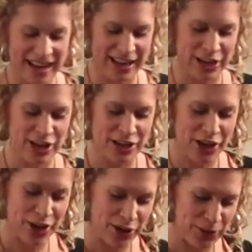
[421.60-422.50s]
I
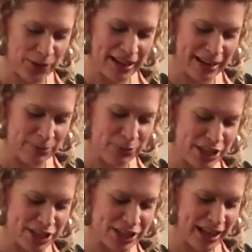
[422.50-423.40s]
know and I
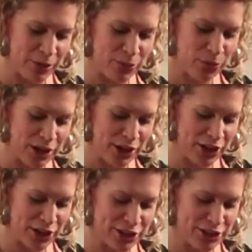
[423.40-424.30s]
appreciate what a
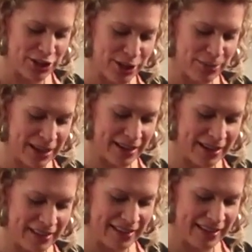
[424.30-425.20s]
hard job it
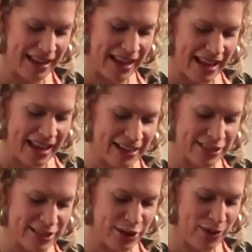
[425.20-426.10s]
is.
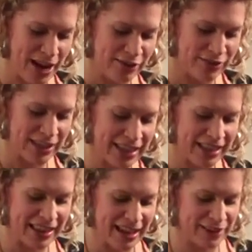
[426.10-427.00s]
And so I
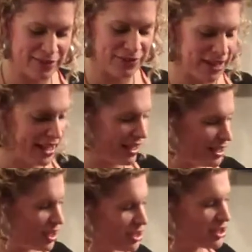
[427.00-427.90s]
really love
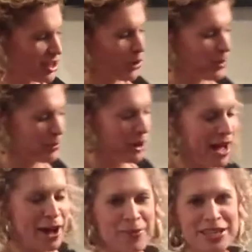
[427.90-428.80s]
to show people
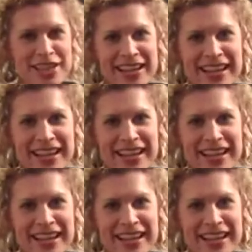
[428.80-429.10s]
how much I